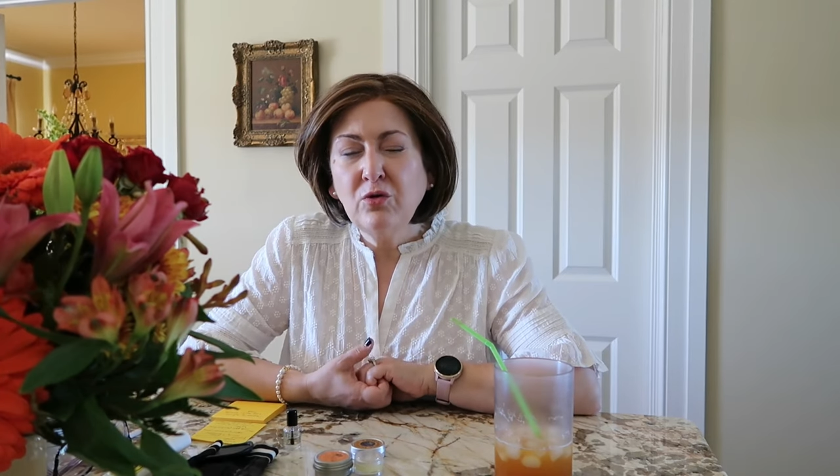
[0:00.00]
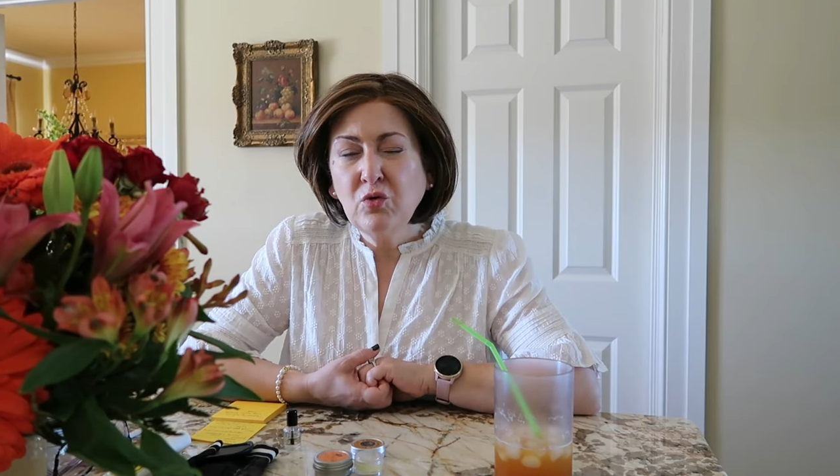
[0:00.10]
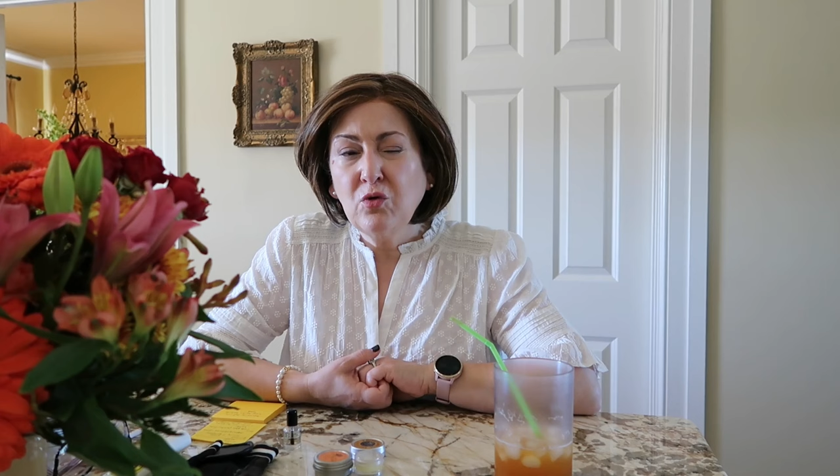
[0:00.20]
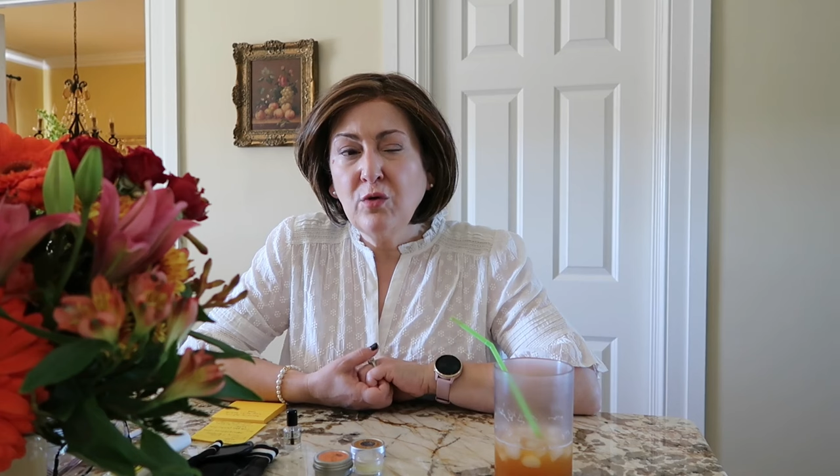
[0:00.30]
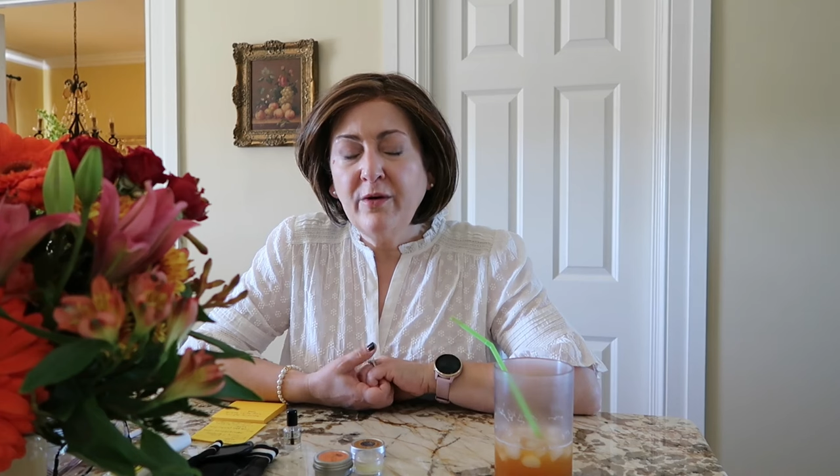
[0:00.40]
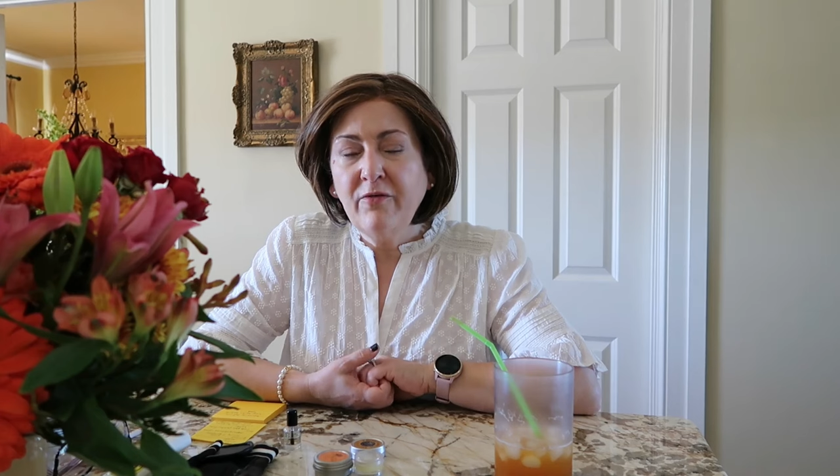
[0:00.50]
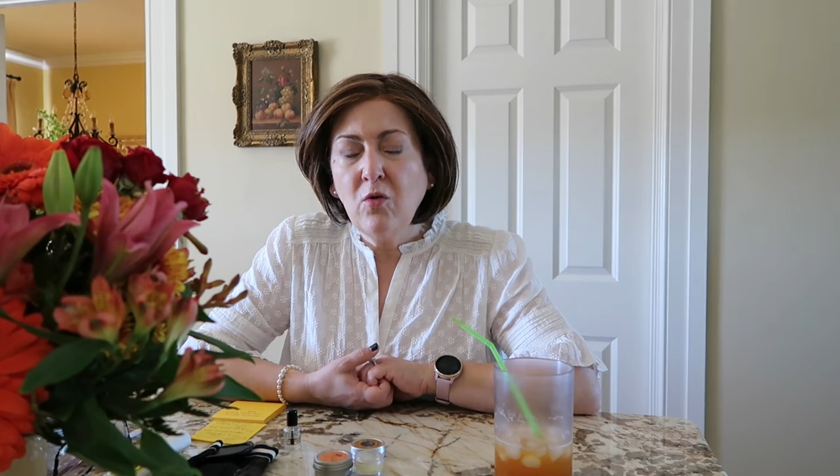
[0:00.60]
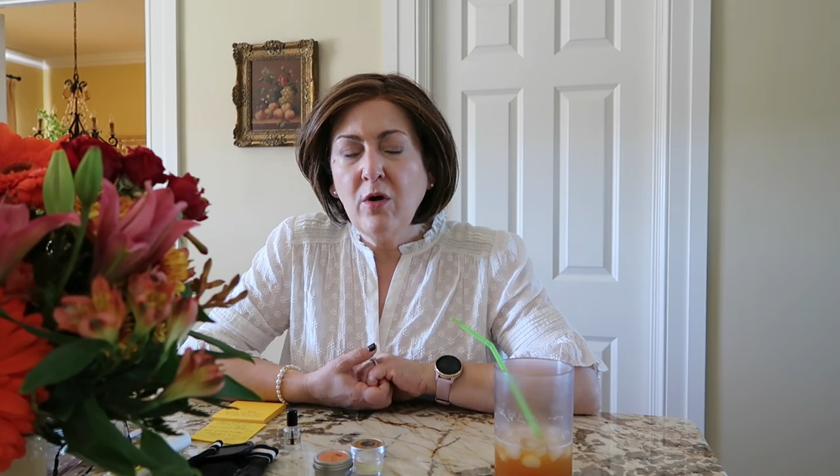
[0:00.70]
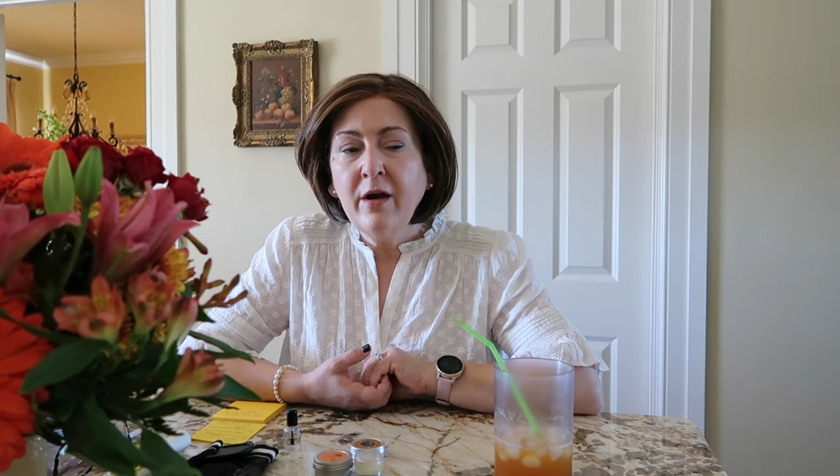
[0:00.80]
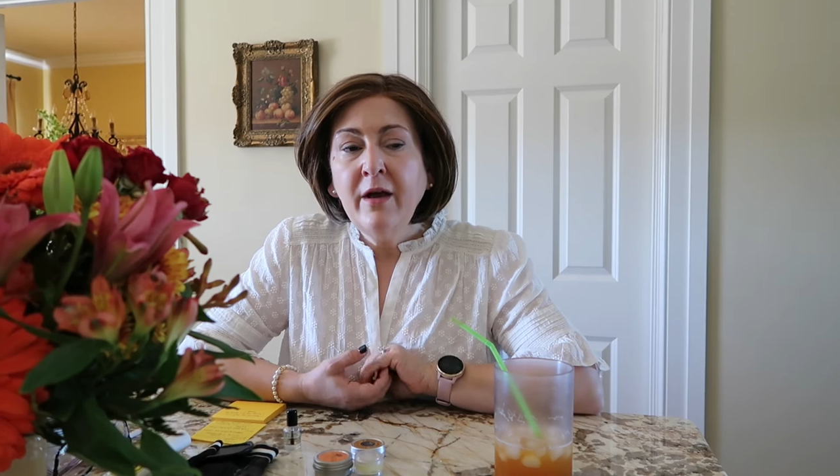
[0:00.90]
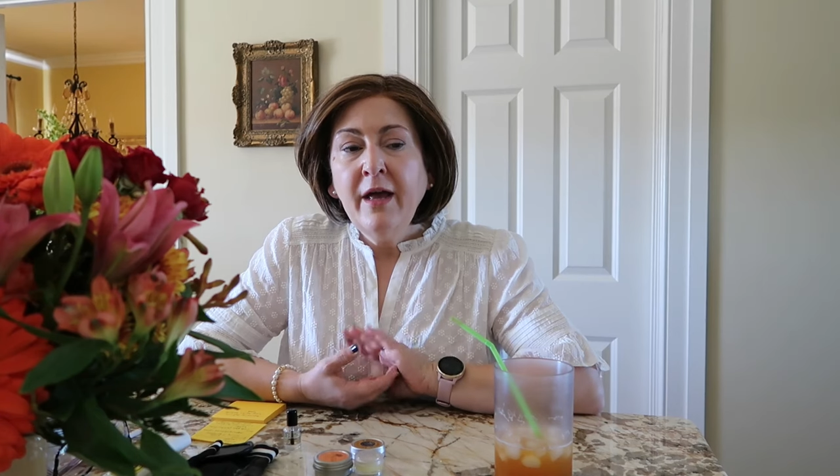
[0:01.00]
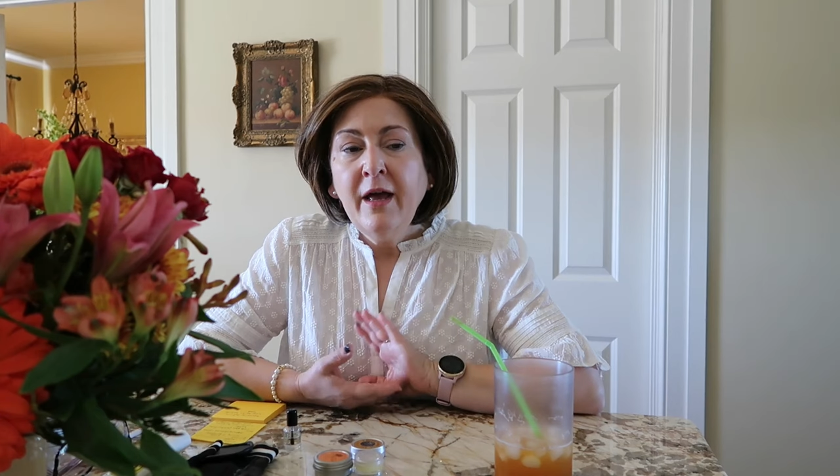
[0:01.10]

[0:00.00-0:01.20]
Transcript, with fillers: drawer before